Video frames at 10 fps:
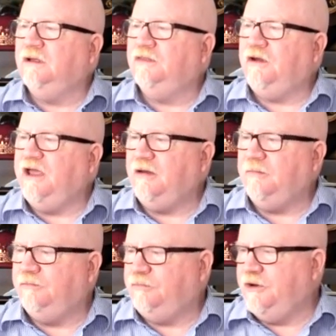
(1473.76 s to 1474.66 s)
thought I had a
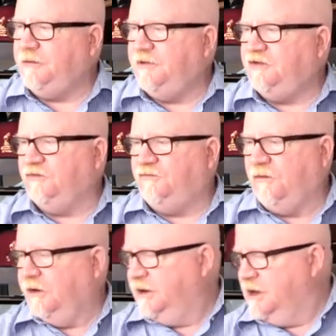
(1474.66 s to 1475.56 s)
pretty picture
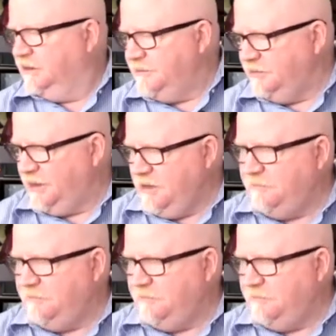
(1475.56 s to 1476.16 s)
for it. Let me